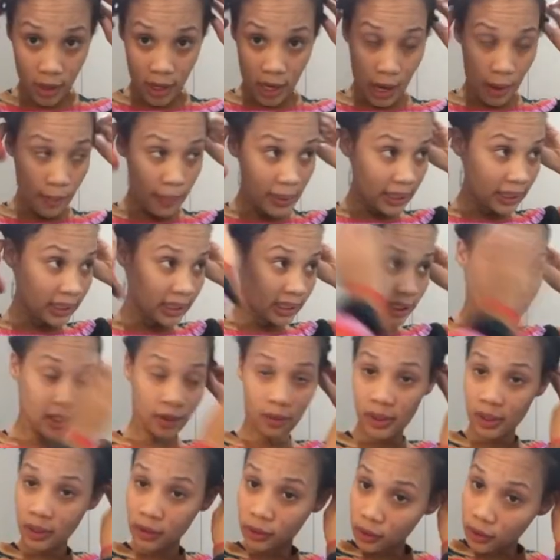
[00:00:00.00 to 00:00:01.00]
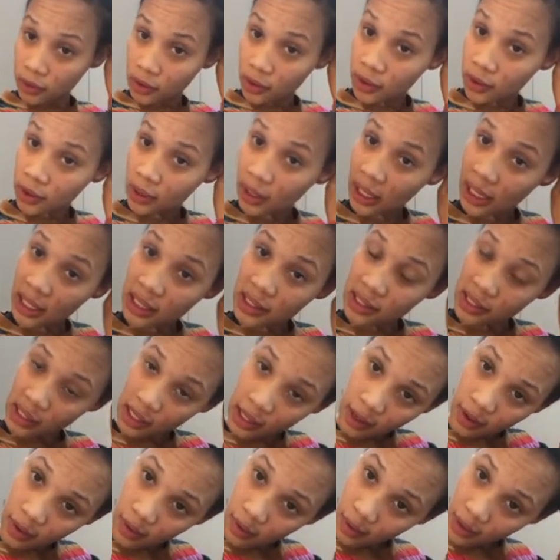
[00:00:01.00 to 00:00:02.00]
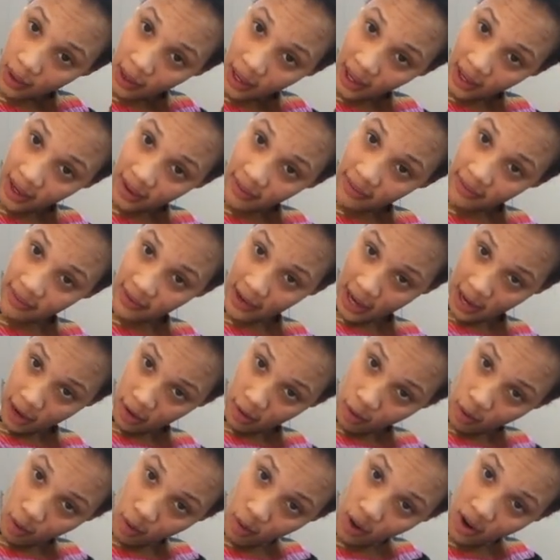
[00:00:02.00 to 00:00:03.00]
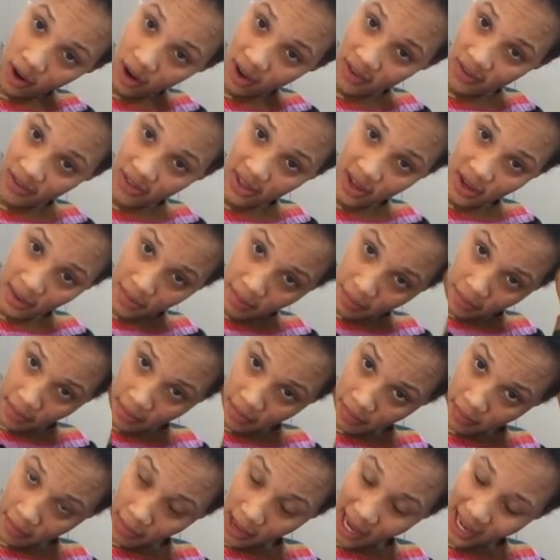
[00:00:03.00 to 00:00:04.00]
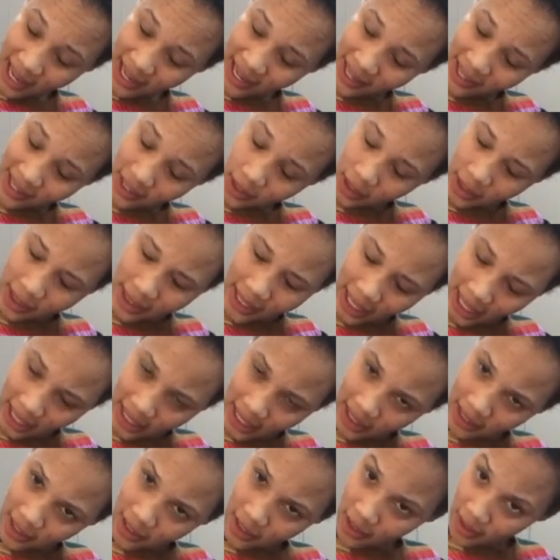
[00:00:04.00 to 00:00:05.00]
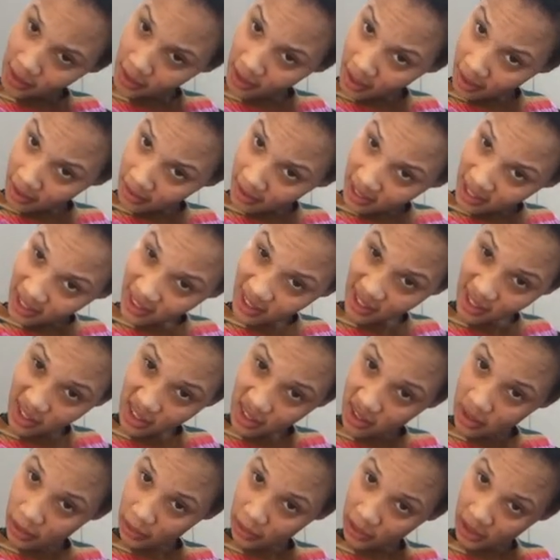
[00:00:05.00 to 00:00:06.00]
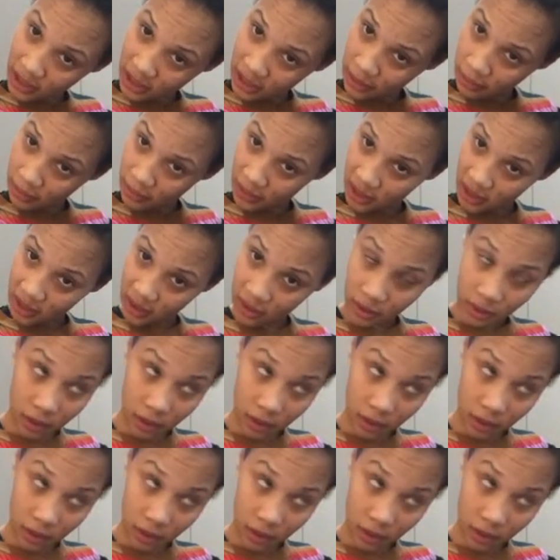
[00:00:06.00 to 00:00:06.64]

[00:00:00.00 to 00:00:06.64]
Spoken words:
I basically want to show you guys now, I've done all of them. My hair is nice and soft. I think it's a treatment.